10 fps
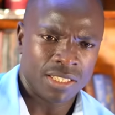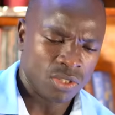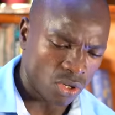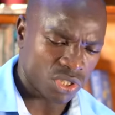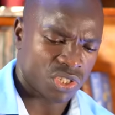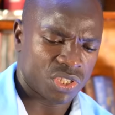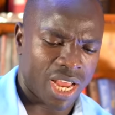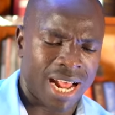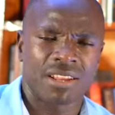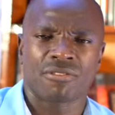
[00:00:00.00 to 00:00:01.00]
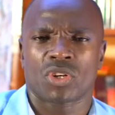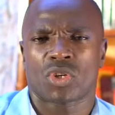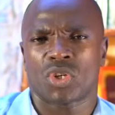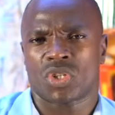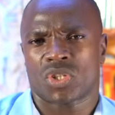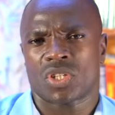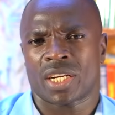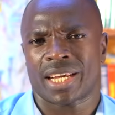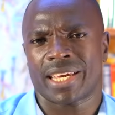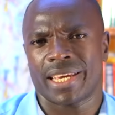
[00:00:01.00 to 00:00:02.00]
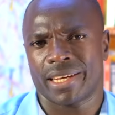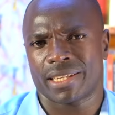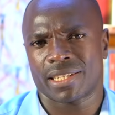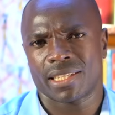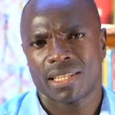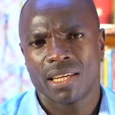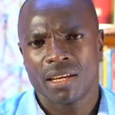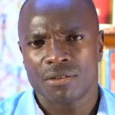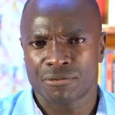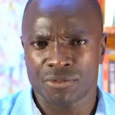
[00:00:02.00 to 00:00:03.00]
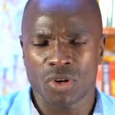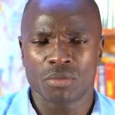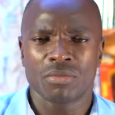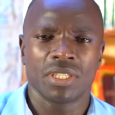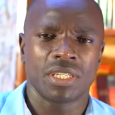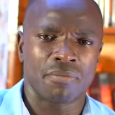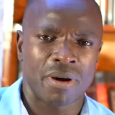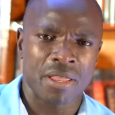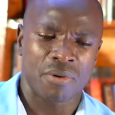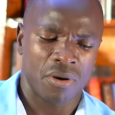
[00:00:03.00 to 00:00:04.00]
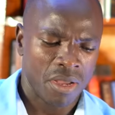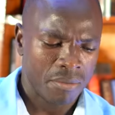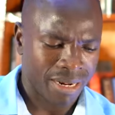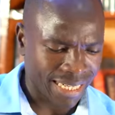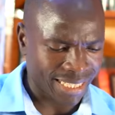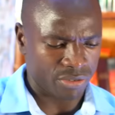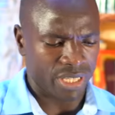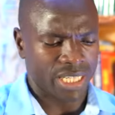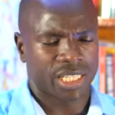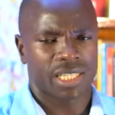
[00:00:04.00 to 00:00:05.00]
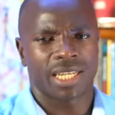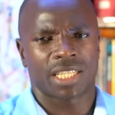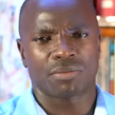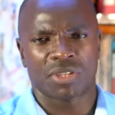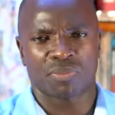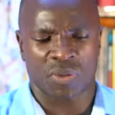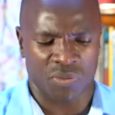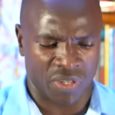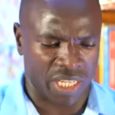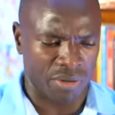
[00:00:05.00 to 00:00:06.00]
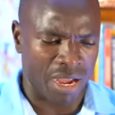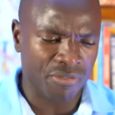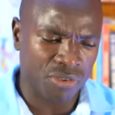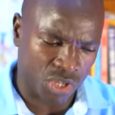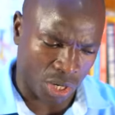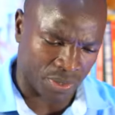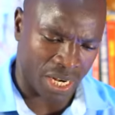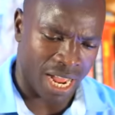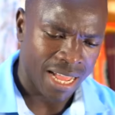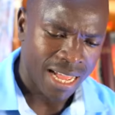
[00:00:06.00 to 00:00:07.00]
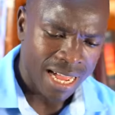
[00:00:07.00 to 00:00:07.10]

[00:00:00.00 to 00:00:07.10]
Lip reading: Those are revelations that I get from the Bible. But let's read it, let's be specific in Matthew chapter